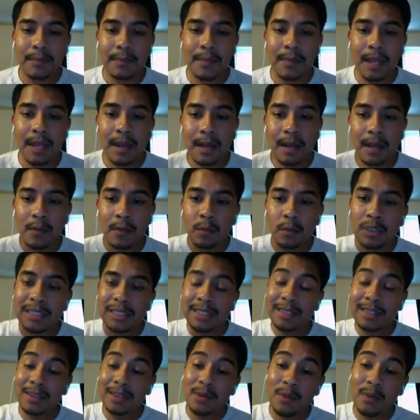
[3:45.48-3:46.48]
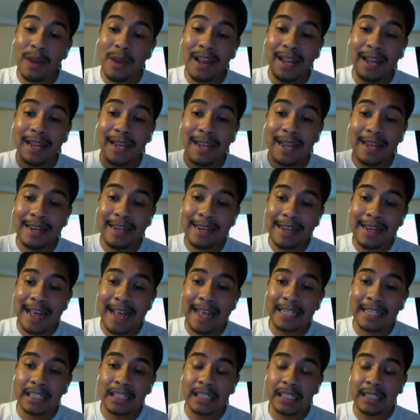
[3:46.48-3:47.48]
was in the way and it
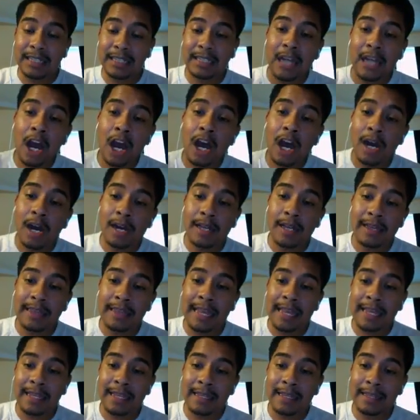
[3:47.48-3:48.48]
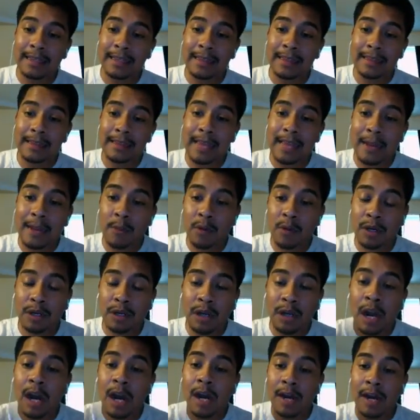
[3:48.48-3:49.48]
actually they were
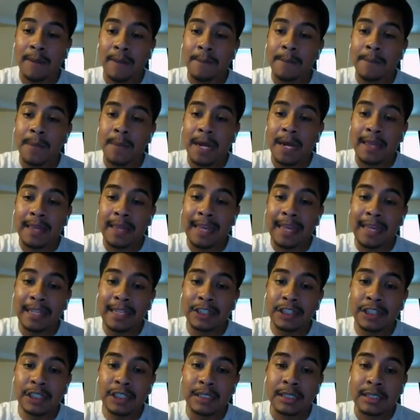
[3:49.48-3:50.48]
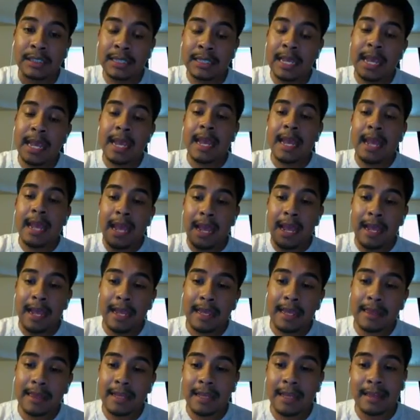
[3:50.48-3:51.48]
caught by the engines
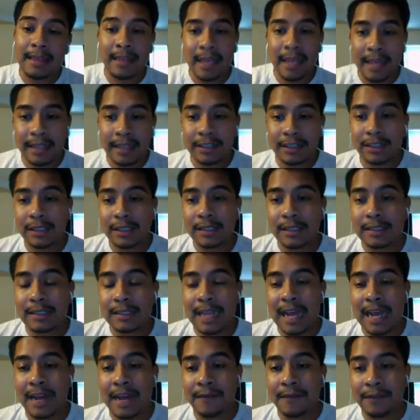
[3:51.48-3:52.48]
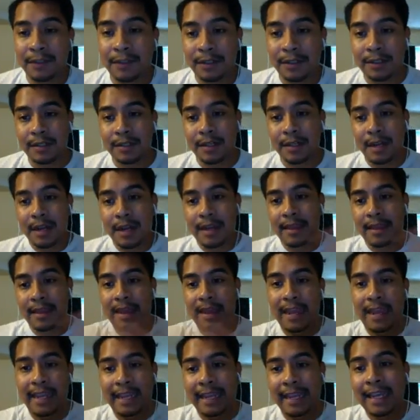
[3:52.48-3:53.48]
and the engines after
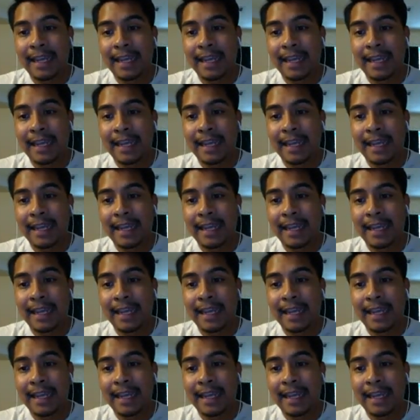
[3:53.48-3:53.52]
the